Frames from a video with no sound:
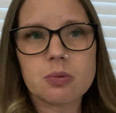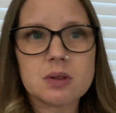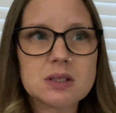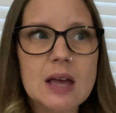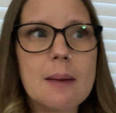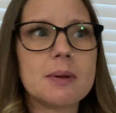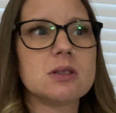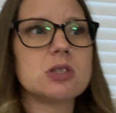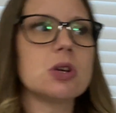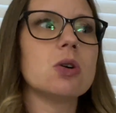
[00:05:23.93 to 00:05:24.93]
this
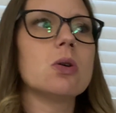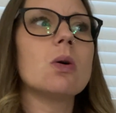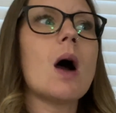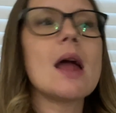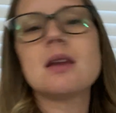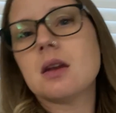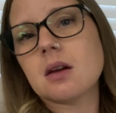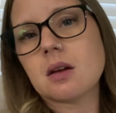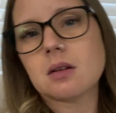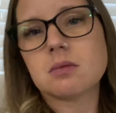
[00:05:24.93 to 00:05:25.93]
happened, so I need
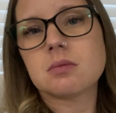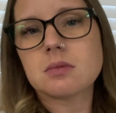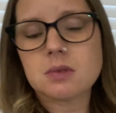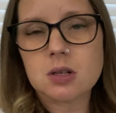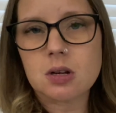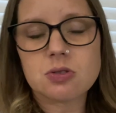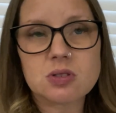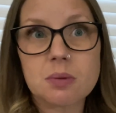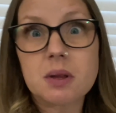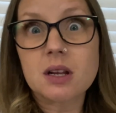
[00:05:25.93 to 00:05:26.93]
to, you know, do
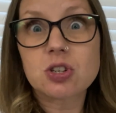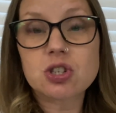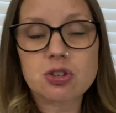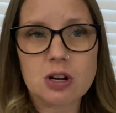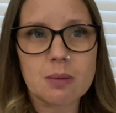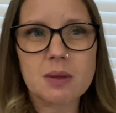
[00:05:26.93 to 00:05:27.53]
something extreme.